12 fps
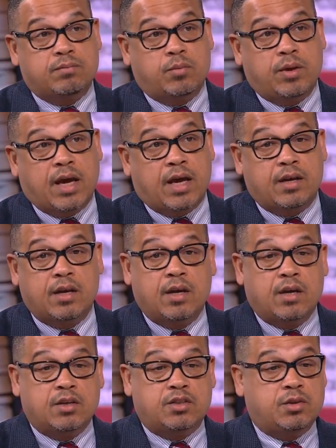We got
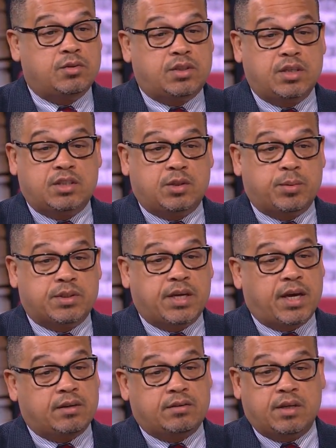two seats to
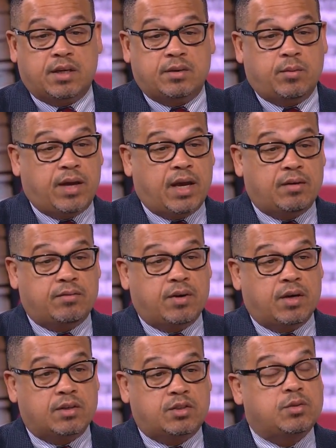protect, and we have
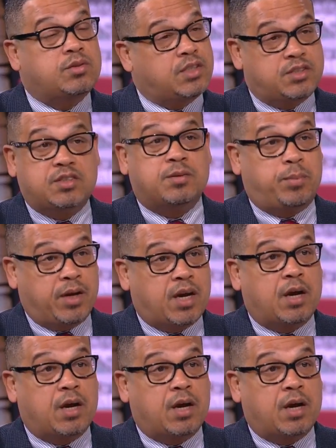uh, two seats to pick